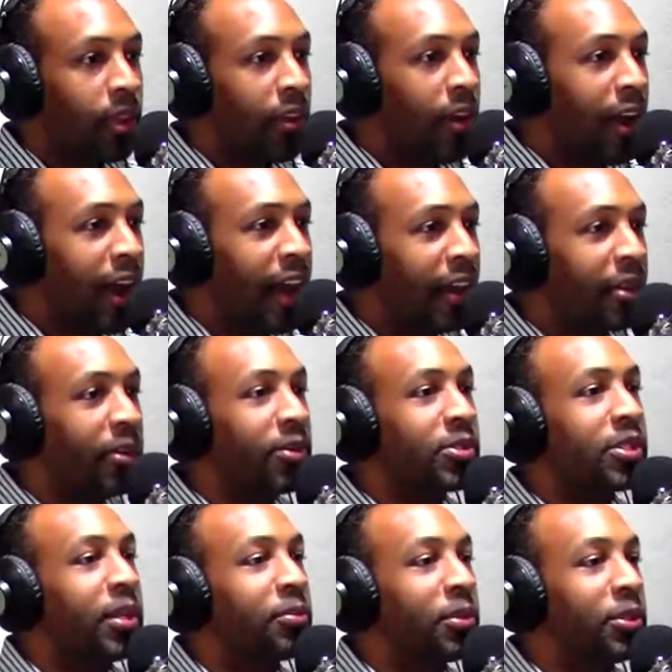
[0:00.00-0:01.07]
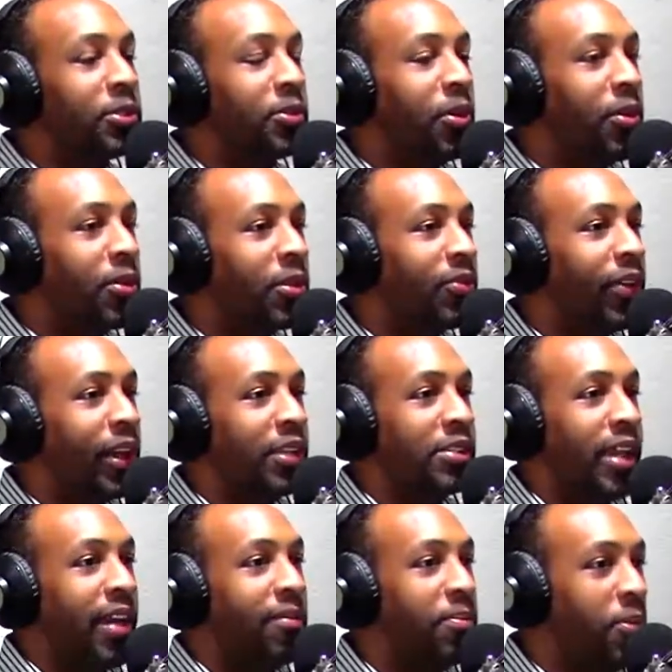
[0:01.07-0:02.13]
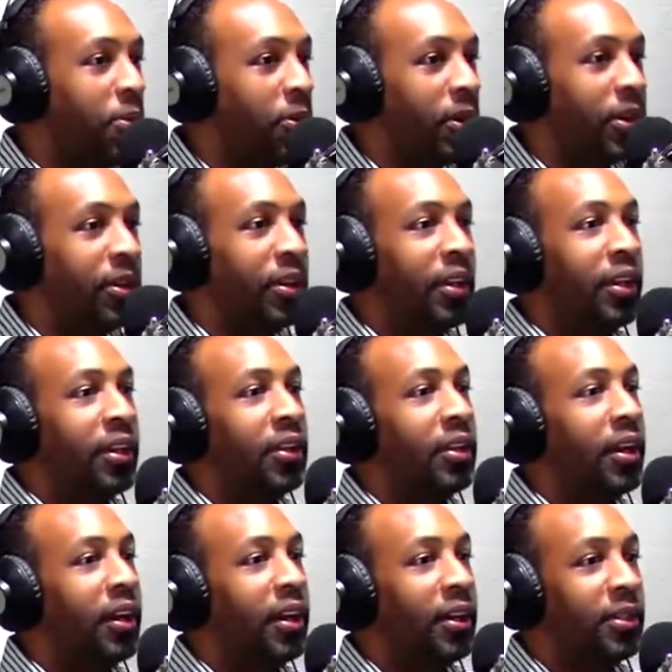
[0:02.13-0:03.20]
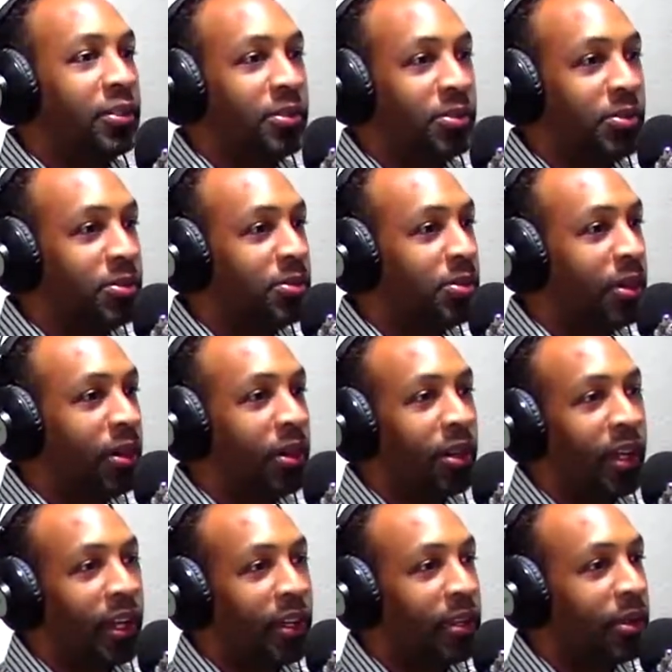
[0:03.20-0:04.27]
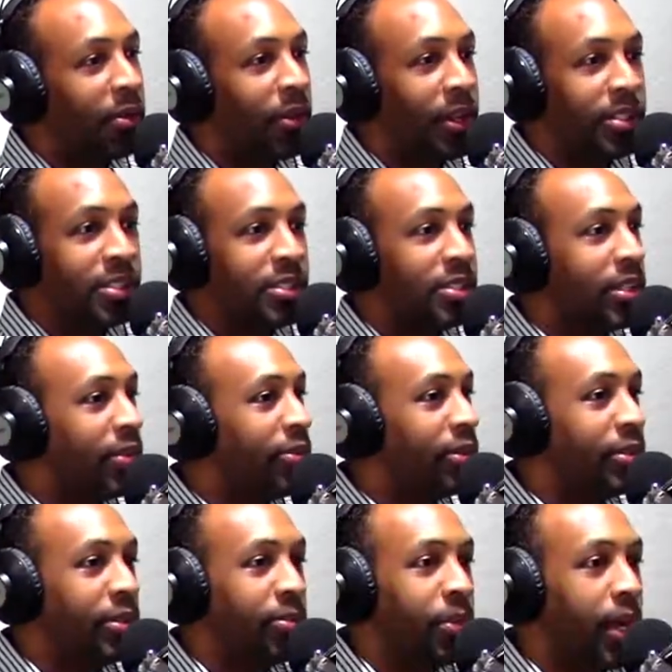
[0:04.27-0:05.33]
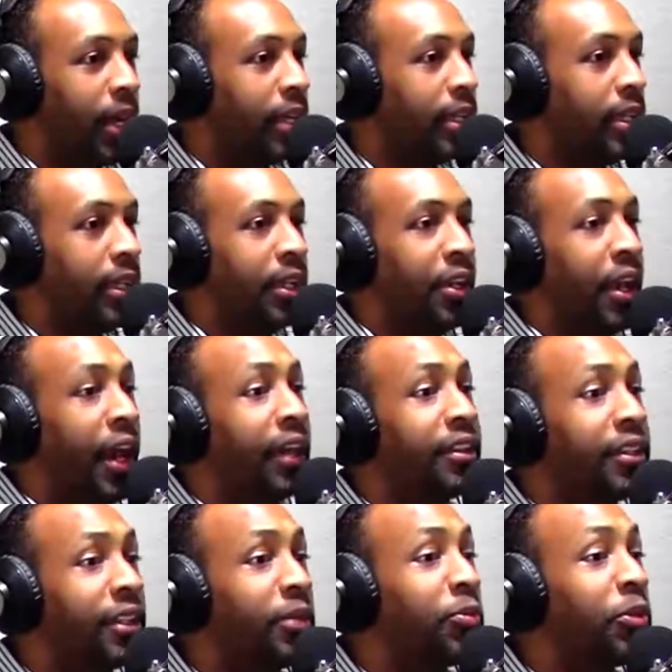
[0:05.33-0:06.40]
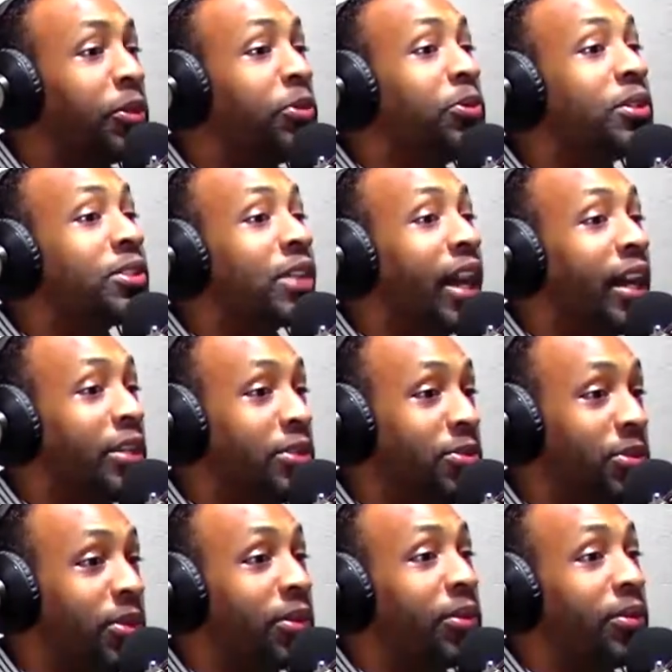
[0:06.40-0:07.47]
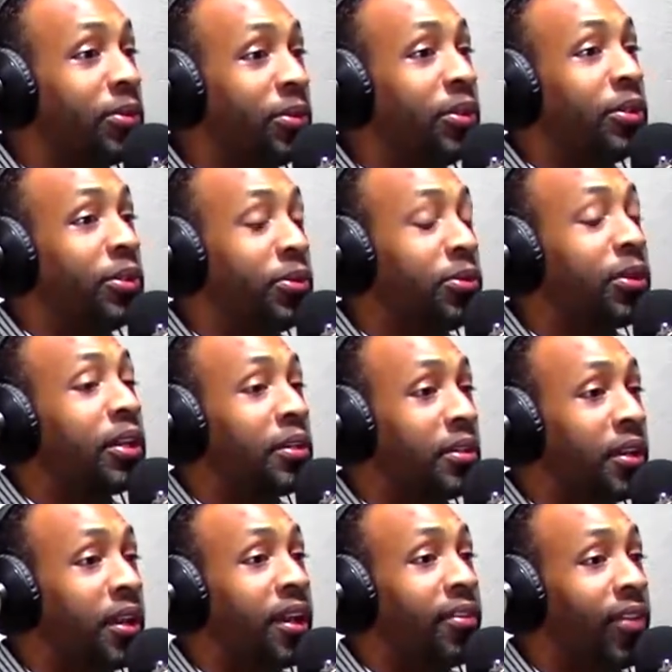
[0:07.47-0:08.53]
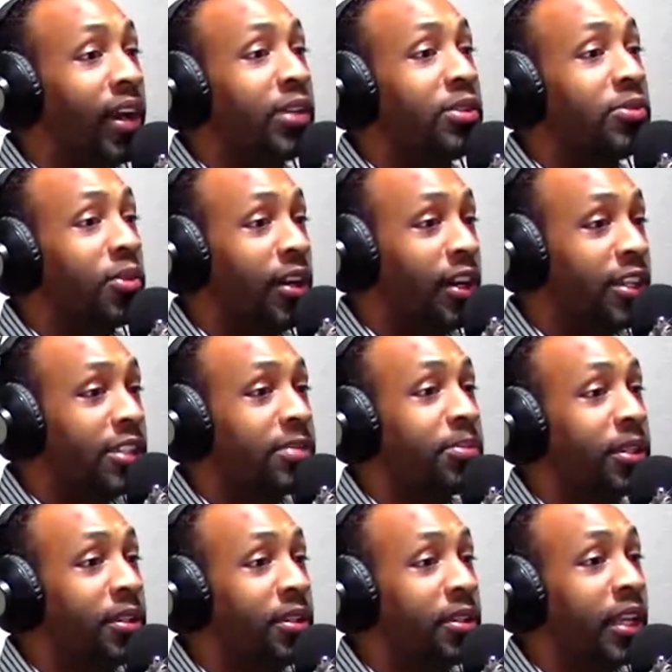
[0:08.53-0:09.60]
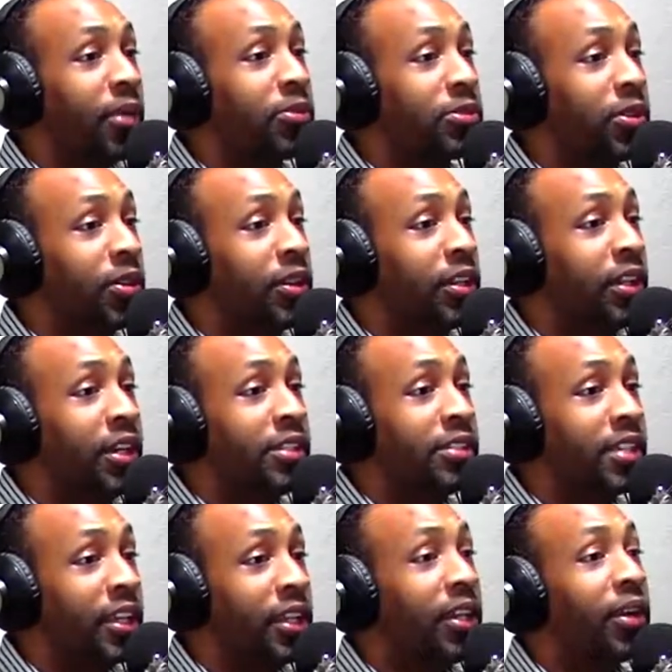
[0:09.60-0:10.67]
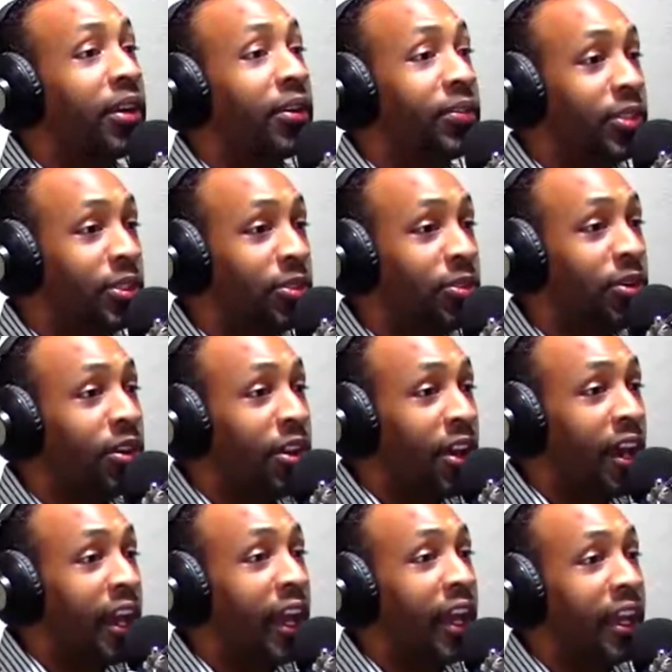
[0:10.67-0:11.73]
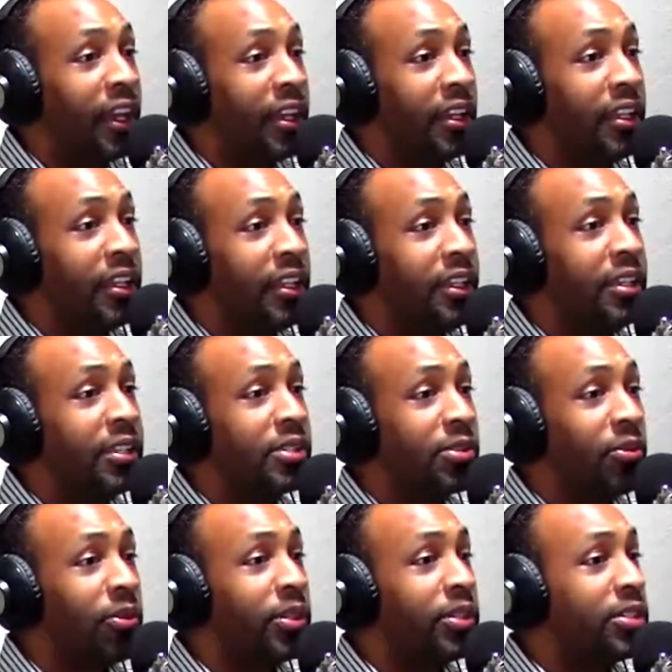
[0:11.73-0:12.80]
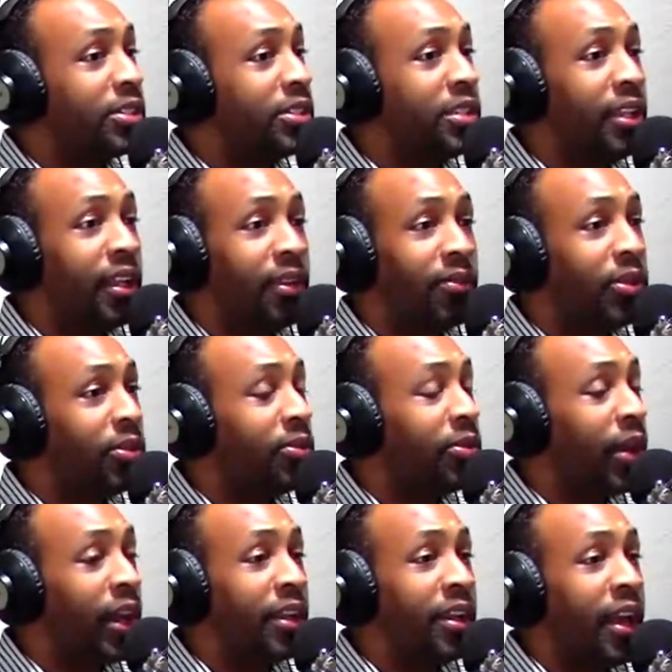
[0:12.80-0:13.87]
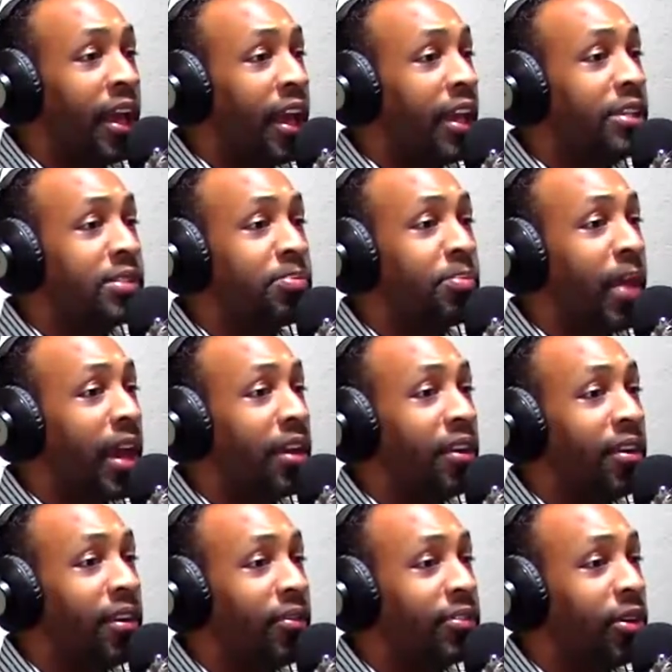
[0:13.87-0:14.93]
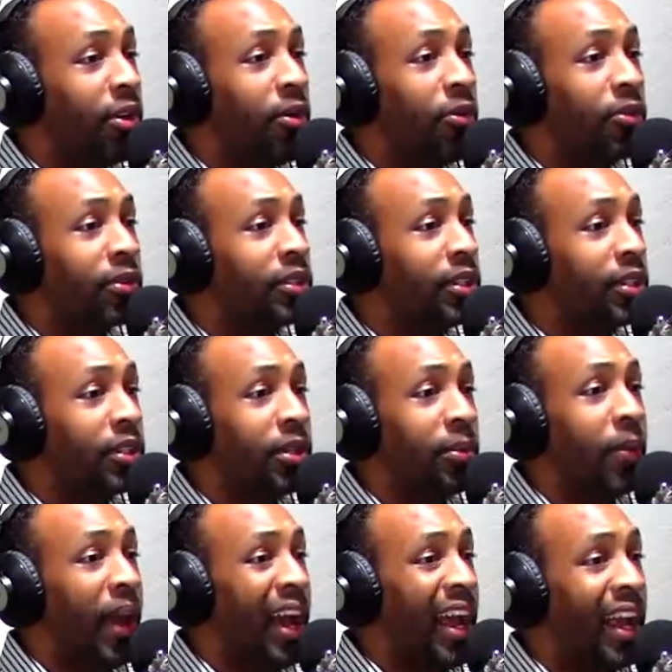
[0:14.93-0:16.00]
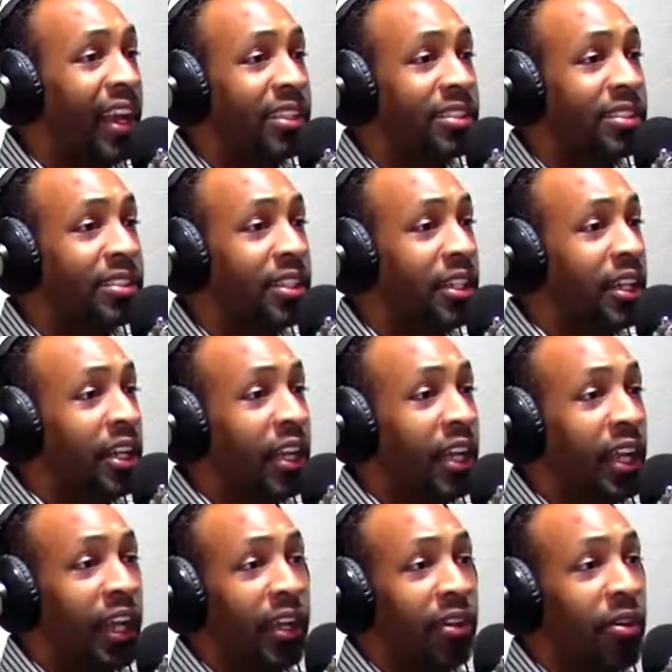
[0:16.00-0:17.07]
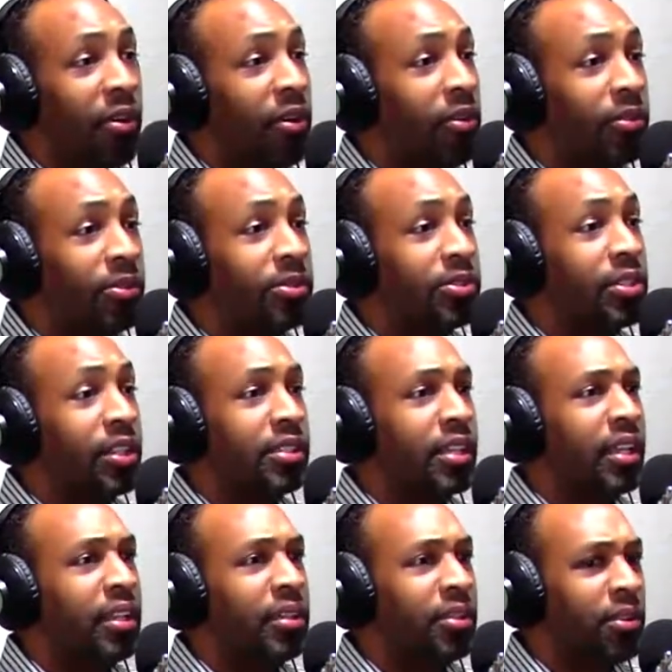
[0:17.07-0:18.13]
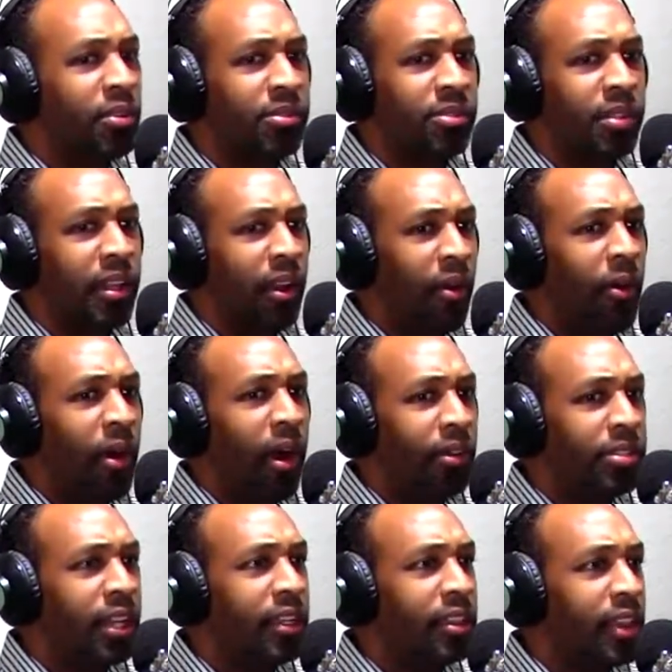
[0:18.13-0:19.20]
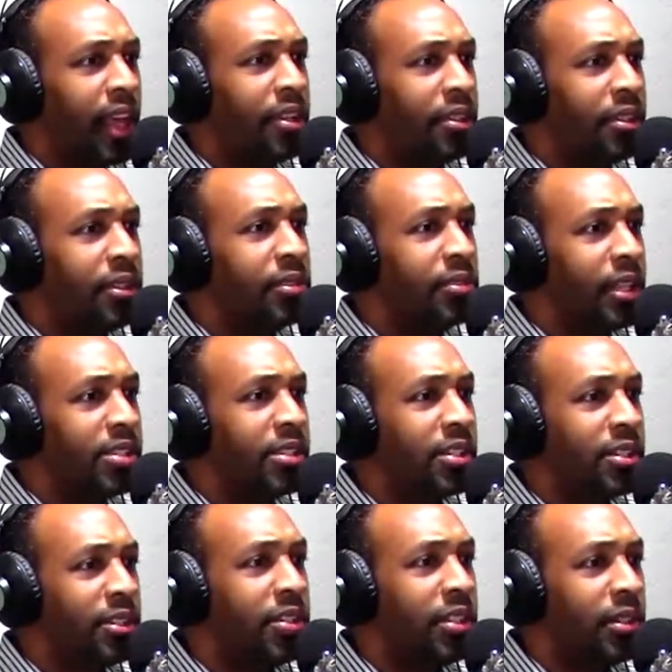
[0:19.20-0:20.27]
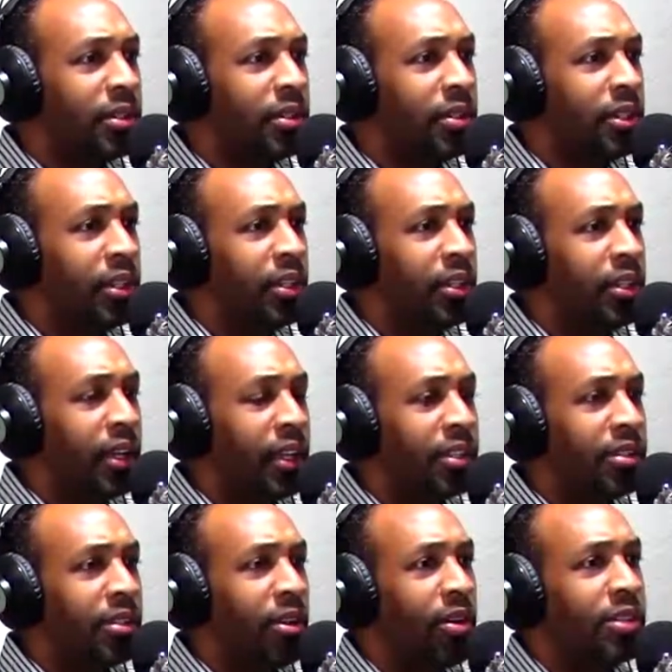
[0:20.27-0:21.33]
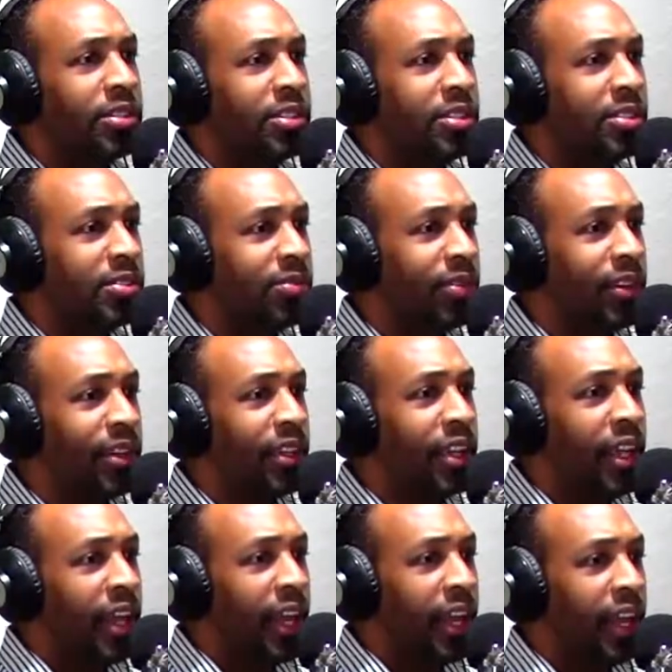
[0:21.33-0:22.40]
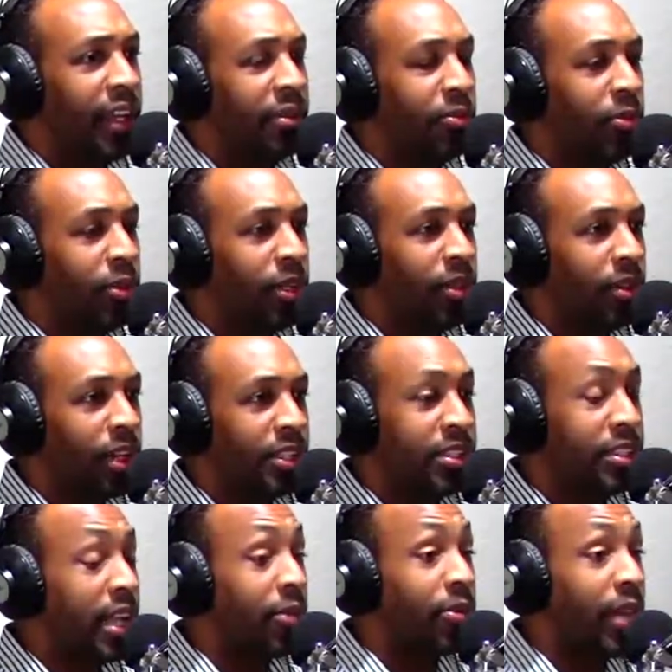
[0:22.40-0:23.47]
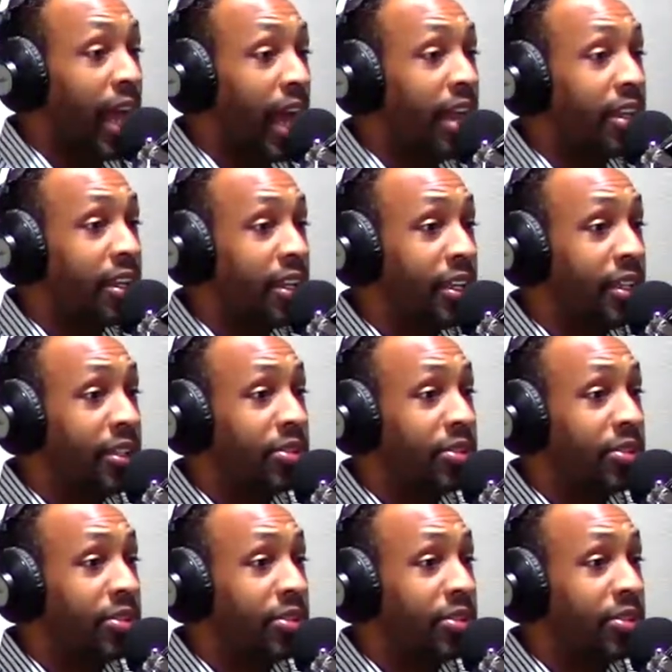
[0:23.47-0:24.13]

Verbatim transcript: A hot girl summer, do OnlyFans, have porn, mm-hmm. uh, do all kind of crazy stuff with your body. And then when you decide to, girl, you can find you a husband that was going to take care of you. And he is going to love you. And he's man enough to overlook your past and all those things. And girls are like, oh, I'll take that deal. That's a good deal. Right. As long as it's fun. And we, it's not reality.